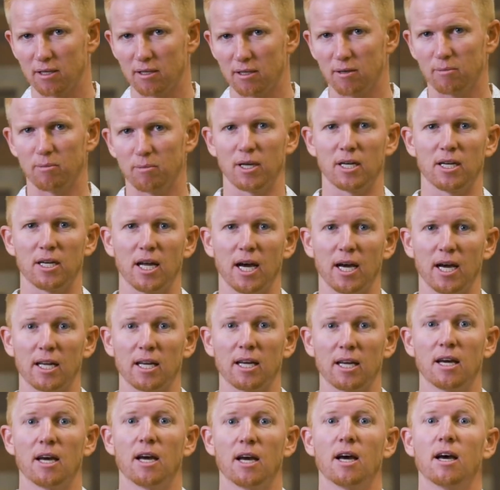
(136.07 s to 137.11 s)
little bit of
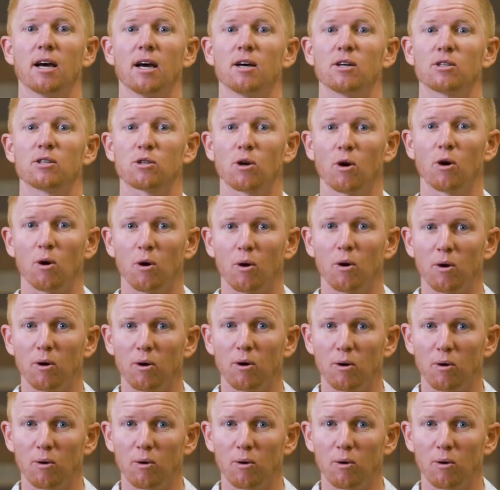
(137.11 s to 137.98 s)
daddy. So